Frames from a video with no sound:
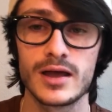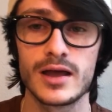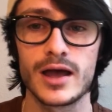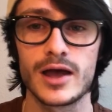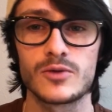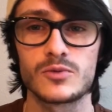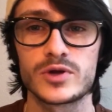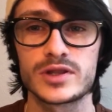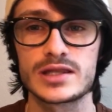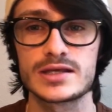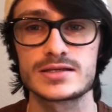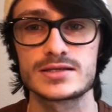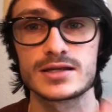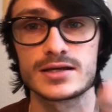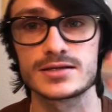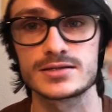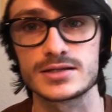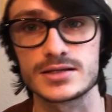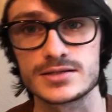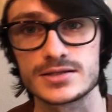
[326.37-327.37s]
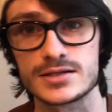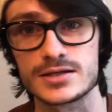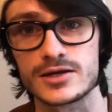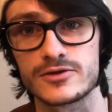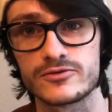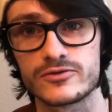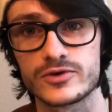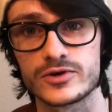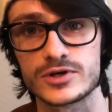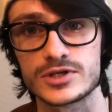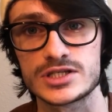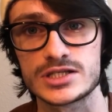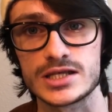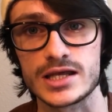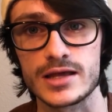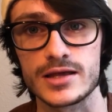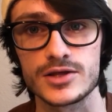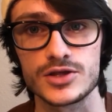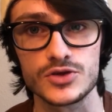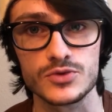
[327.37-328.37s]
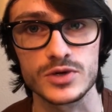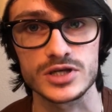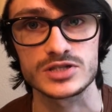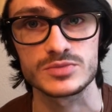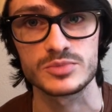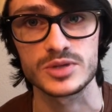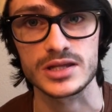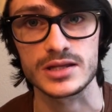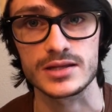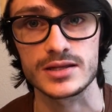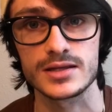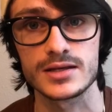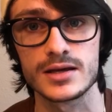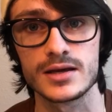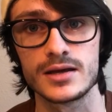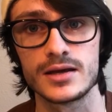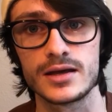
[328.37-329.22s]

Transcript: and what this does is it converts a USB